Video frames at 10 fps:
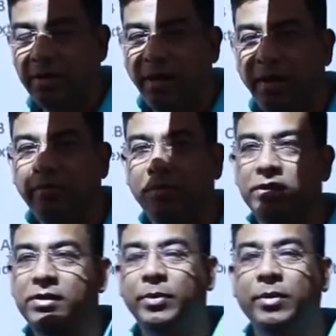And what
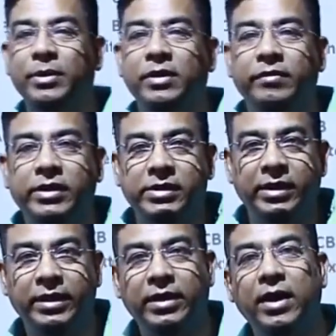is the property of
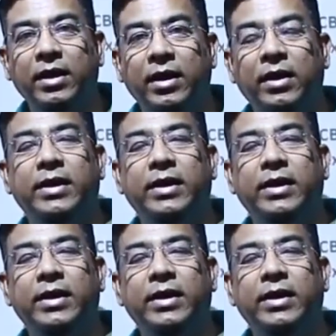exterior angle?